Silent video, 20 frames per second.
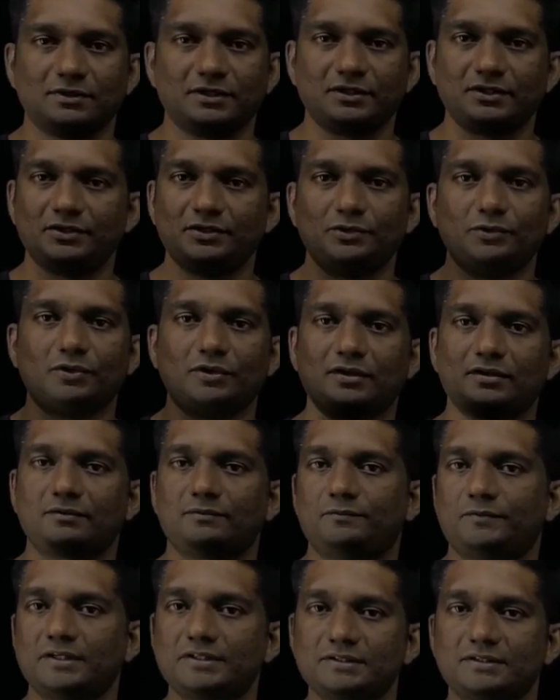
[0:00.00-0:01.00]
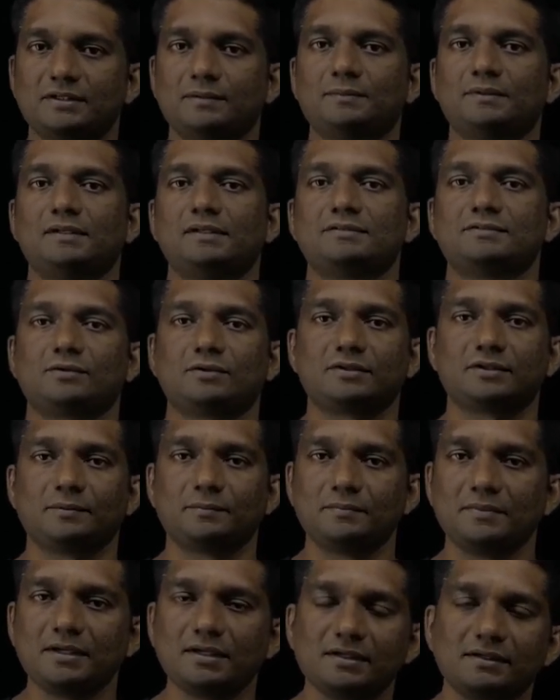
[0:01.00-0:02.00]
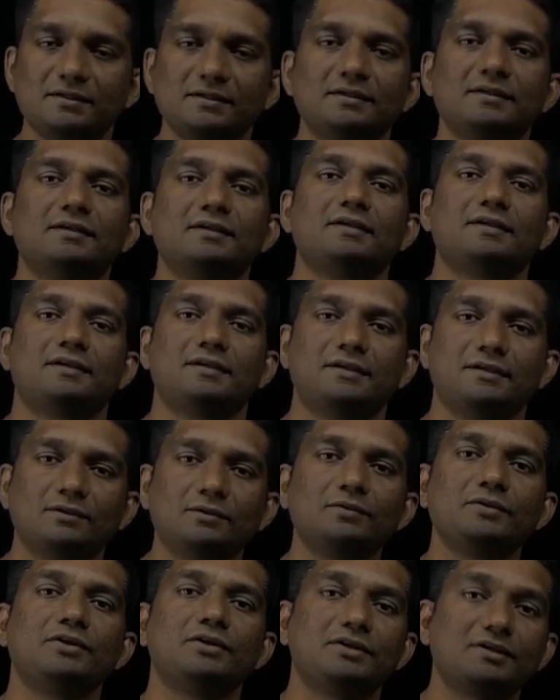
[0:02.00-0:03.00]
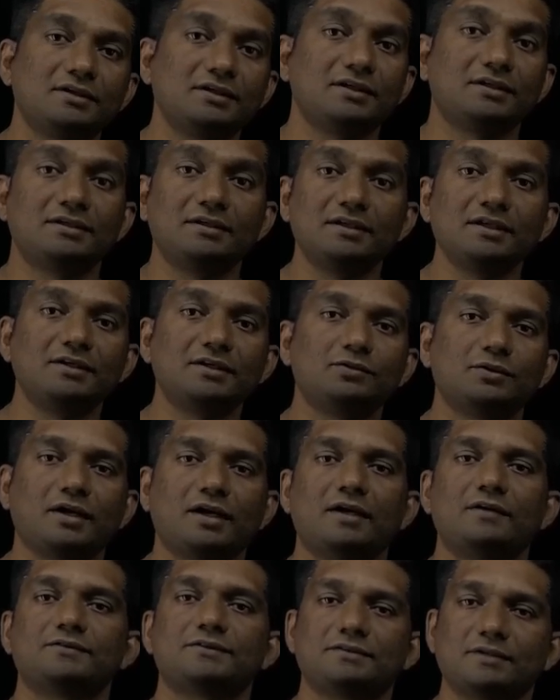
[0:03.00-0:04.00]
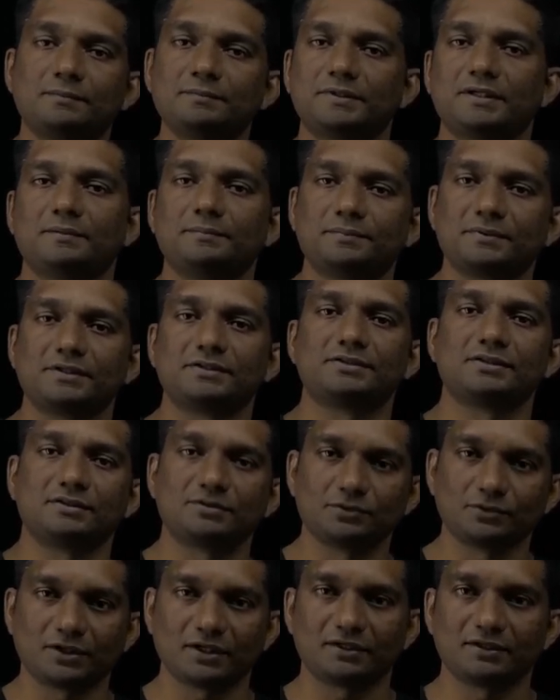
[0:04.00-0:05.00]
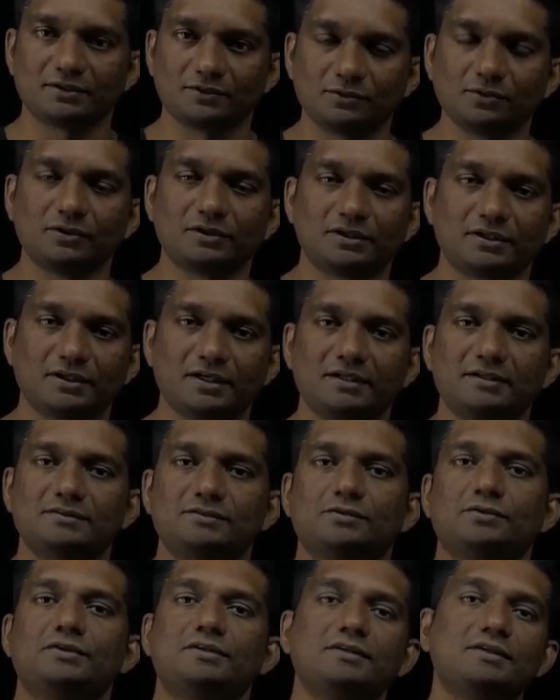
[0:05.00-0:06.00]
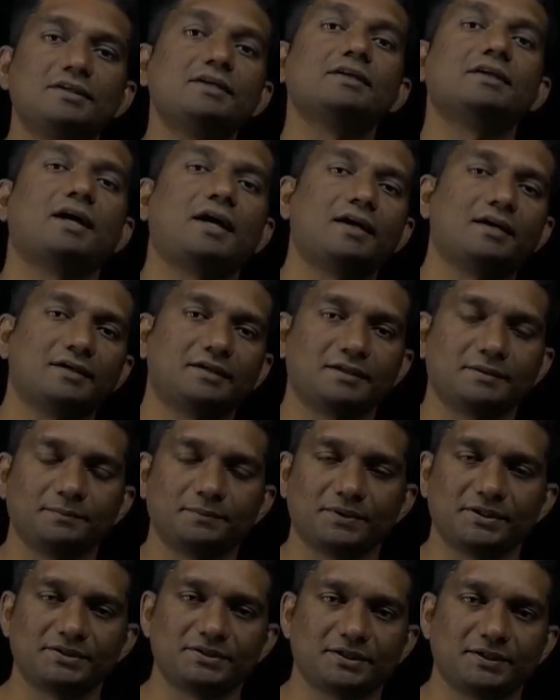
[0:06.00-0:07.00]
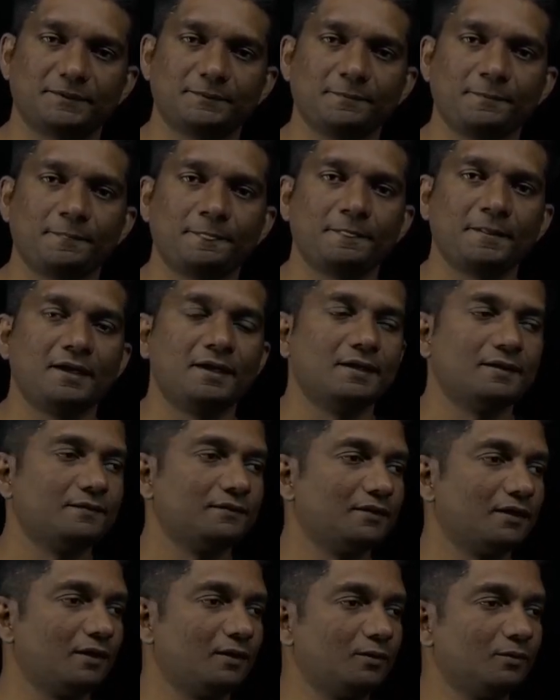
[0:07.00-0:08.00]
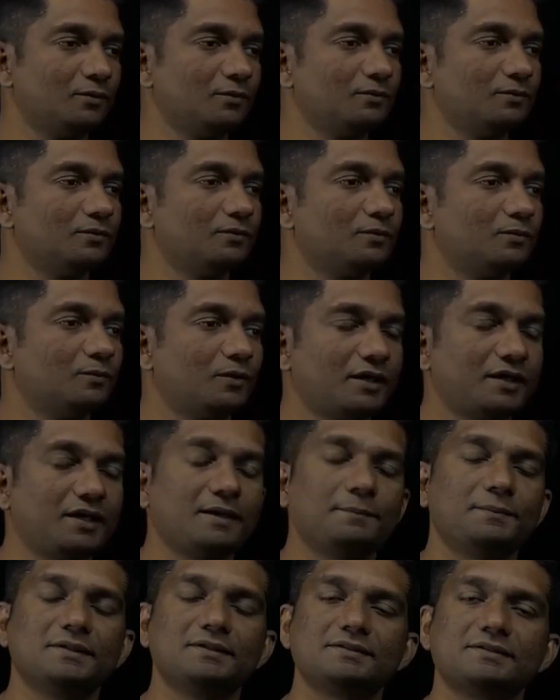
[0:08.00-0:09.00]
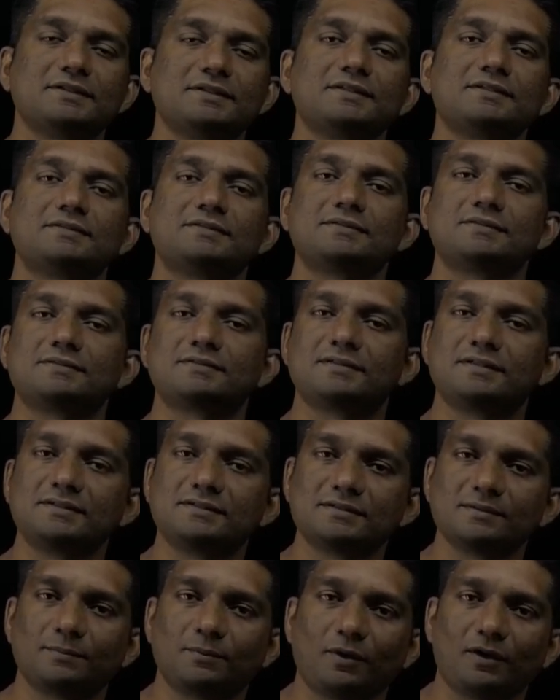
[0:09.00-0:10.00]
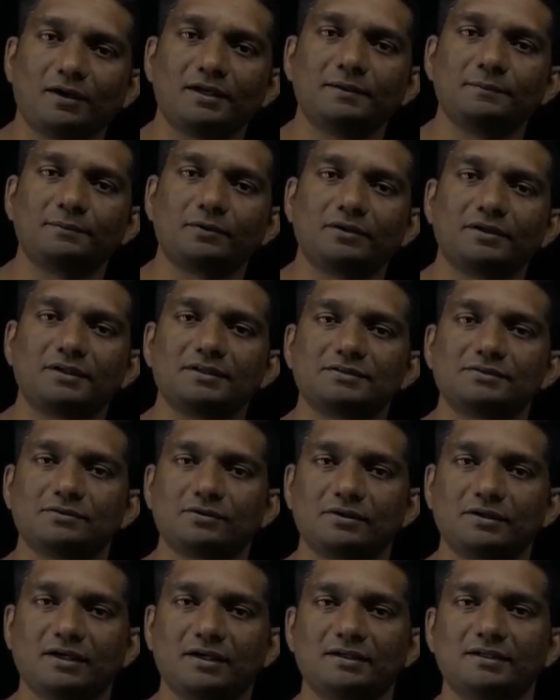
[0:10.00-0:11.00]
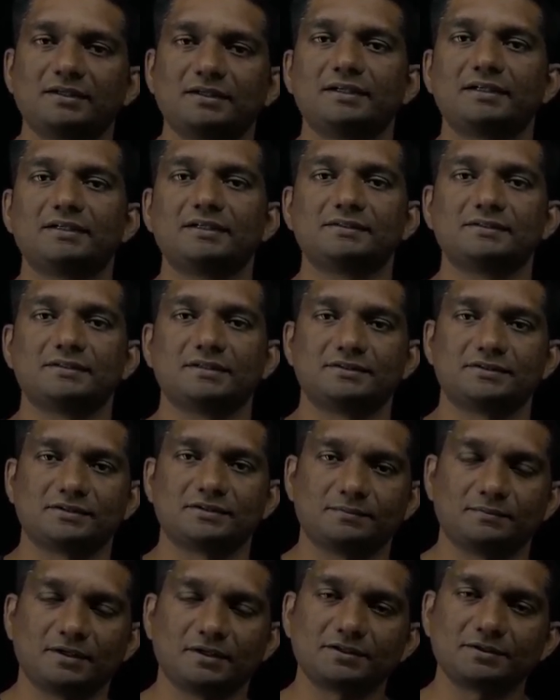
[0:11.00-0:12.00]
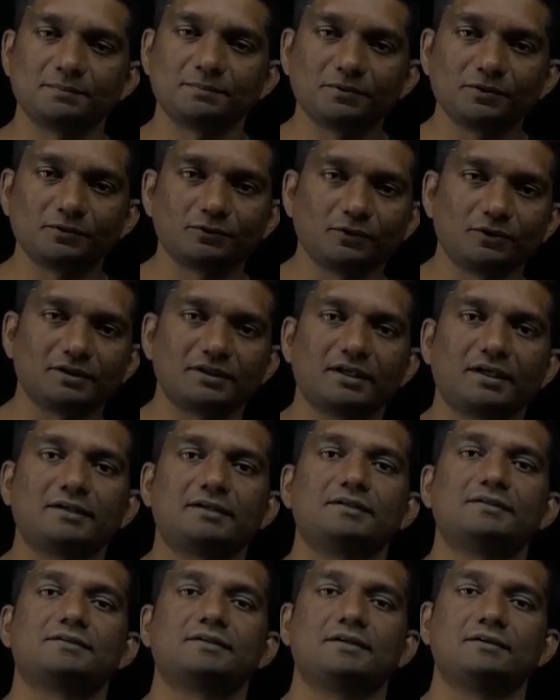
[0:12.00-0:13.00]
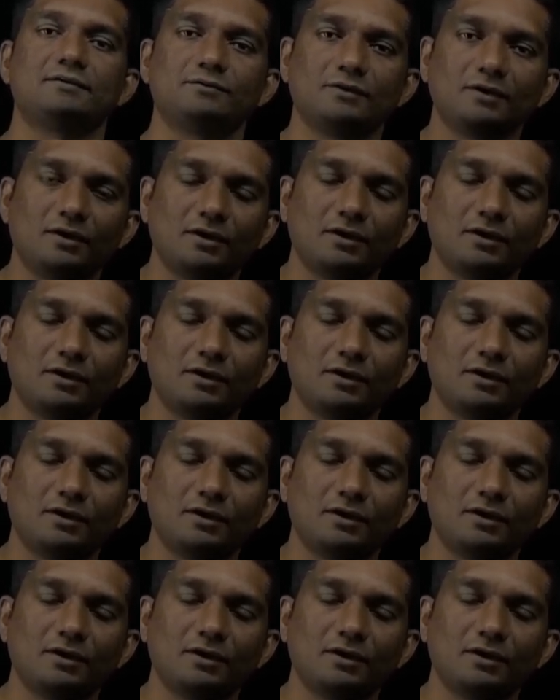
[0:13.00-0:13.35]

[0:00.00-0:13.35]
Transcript: your vegetables or the meat, it need to have some temperature to get it cooked, right? So it need higher temperature. Now what happens is, since the boiling point is not 100 degrees Celsius, much before that itself,